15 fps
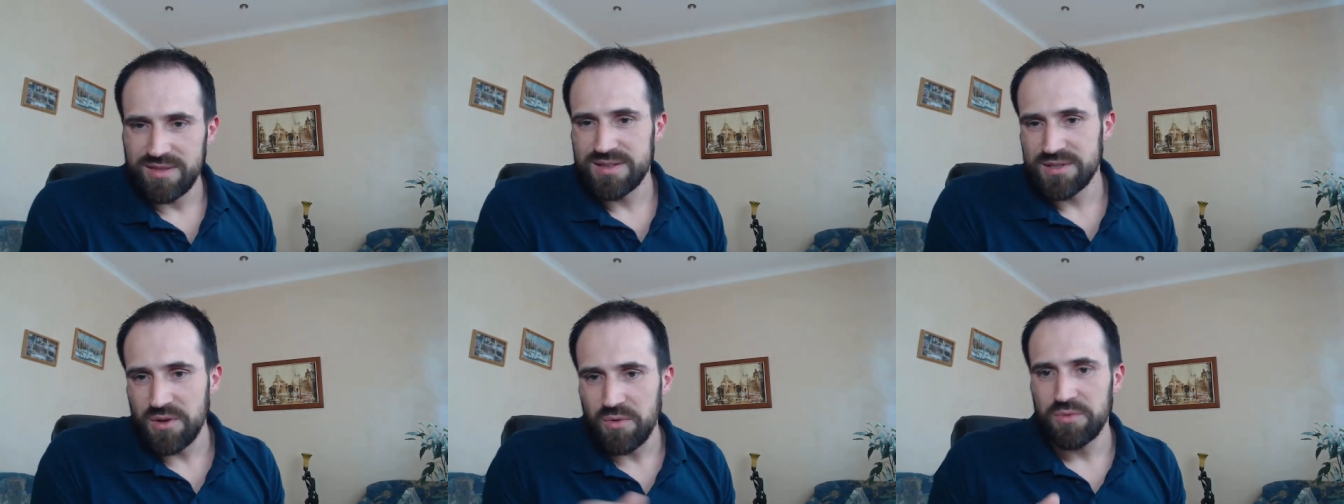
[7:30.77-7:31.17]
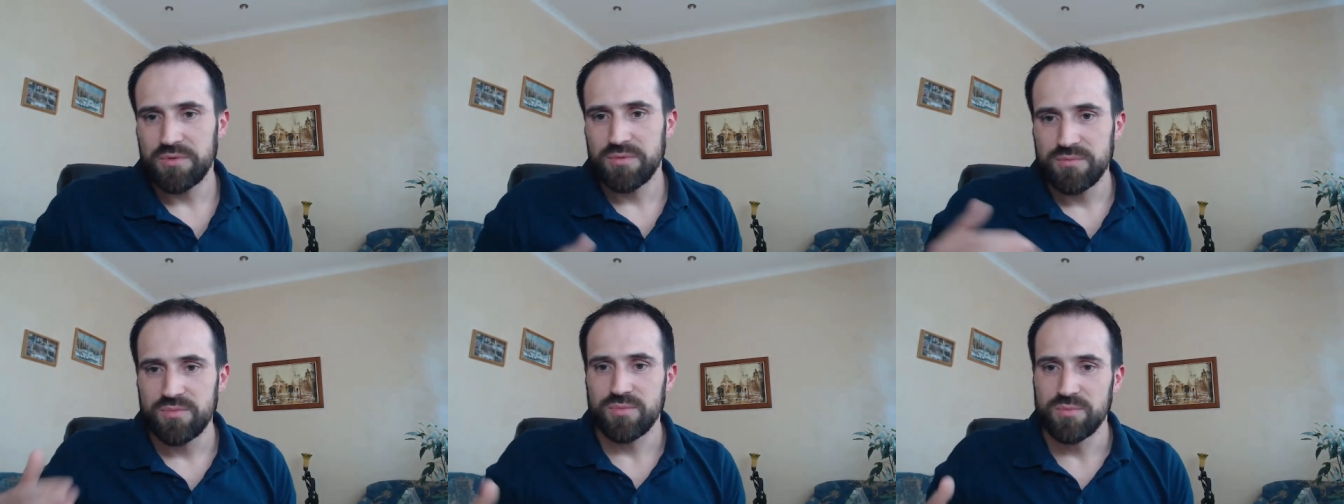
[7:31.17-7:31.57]

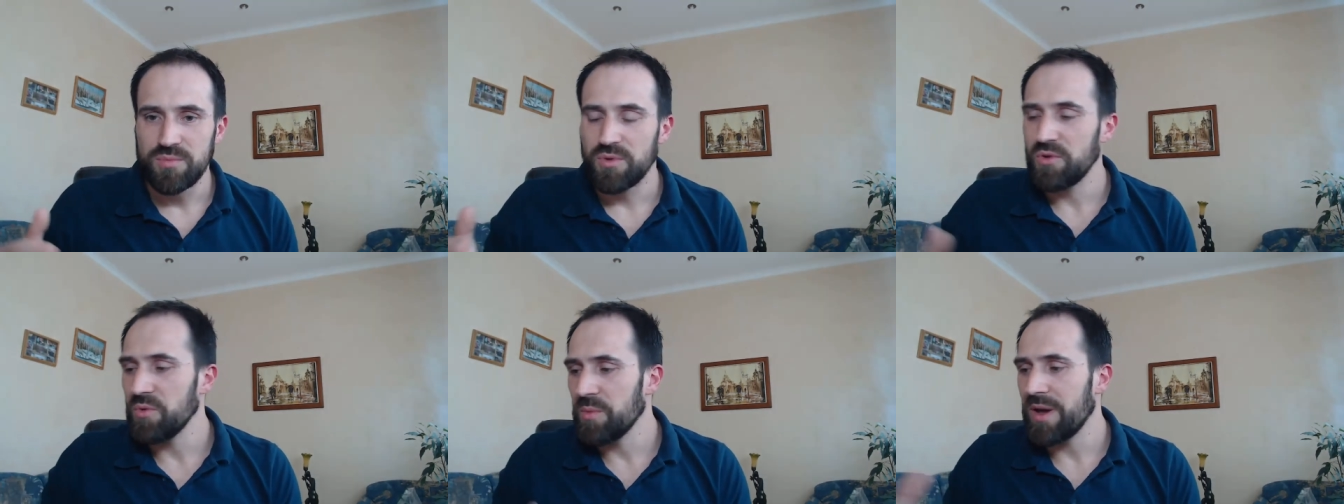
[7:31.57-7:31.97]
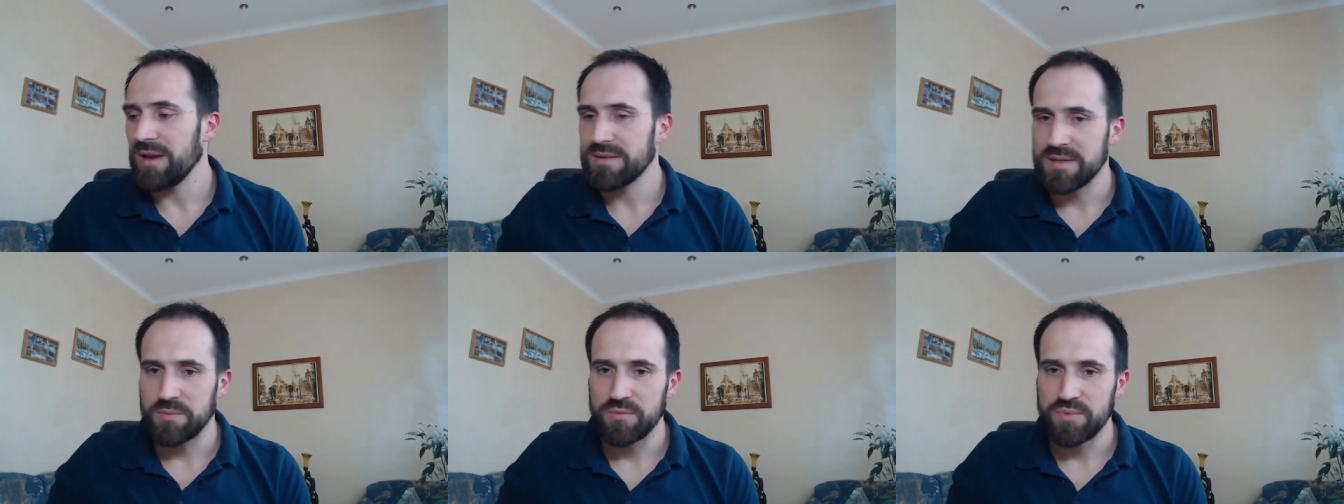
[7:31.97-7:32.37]
So you
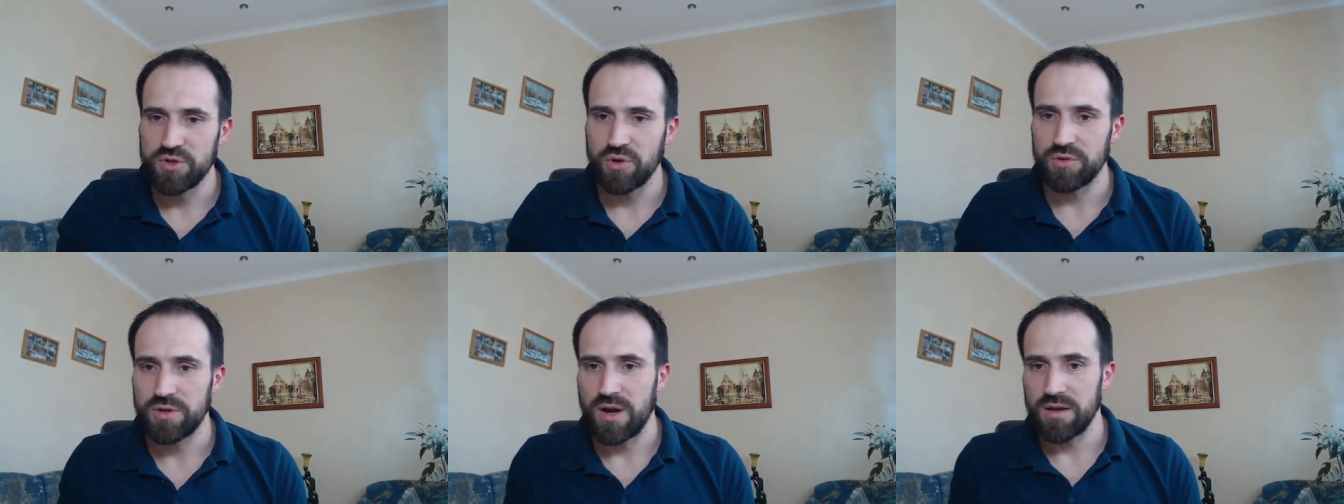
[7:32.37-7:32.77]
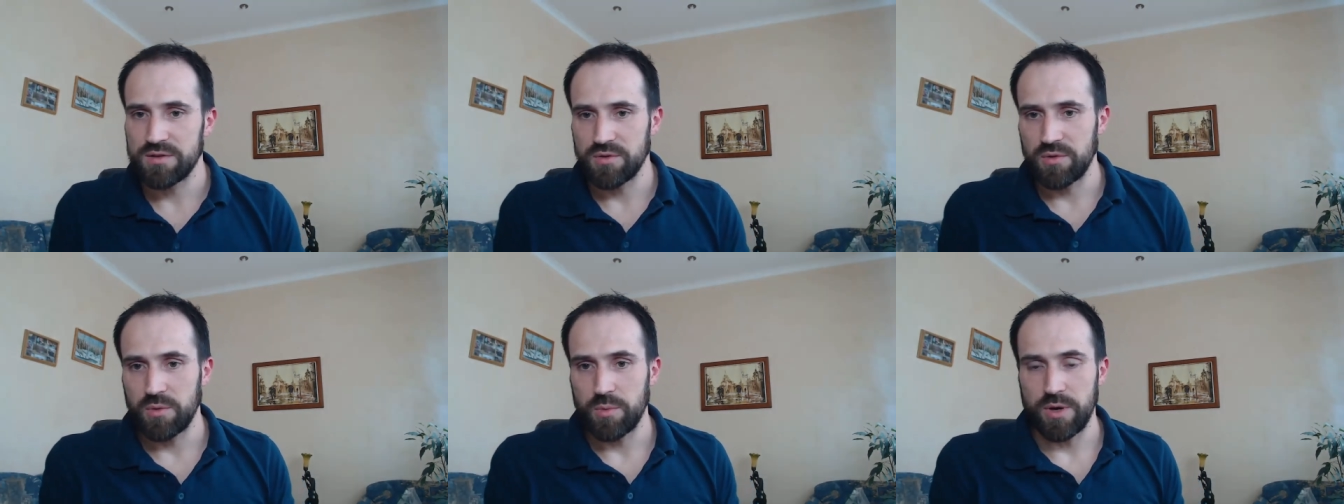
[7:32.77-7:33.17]
make some
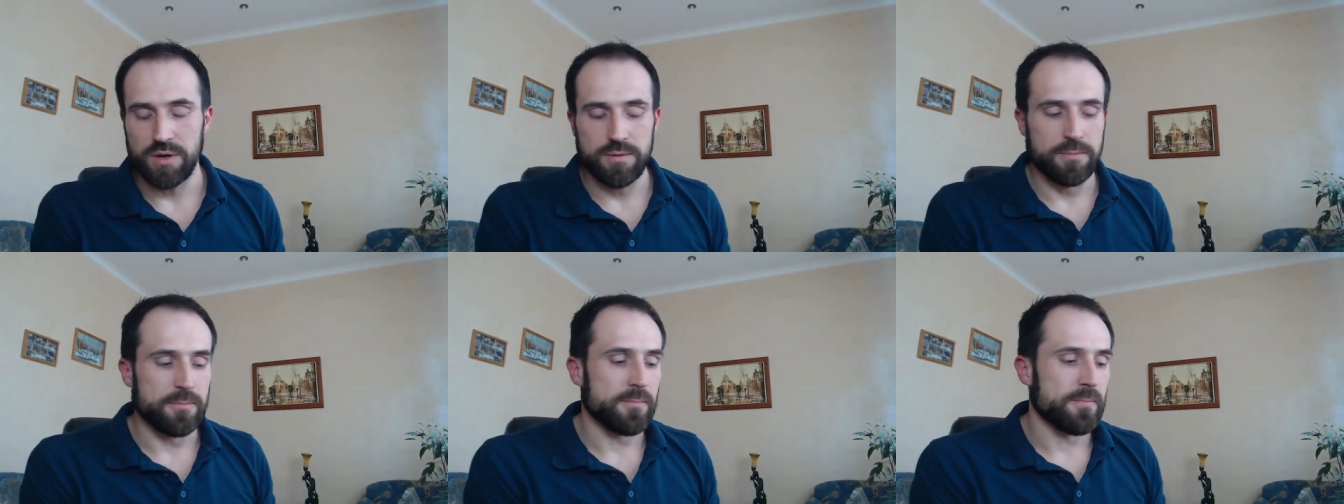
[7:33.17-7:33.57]
shortcuts on the way.